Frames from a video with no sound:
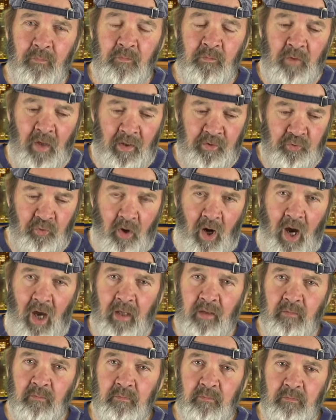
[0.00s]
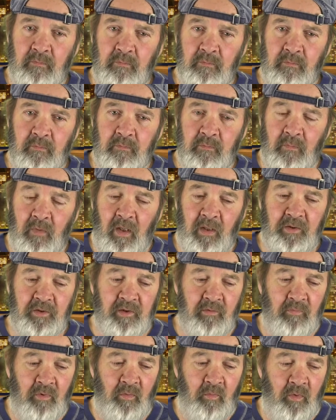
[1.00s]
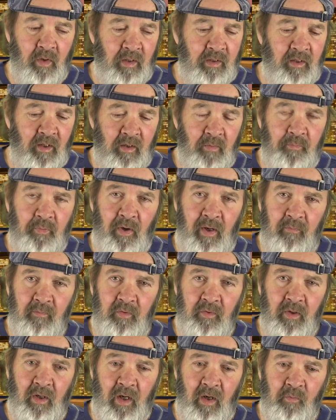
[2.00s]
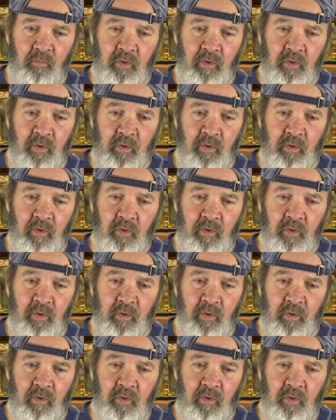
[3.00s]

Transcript: "That's right." I said, "Well, what kind of problem you got,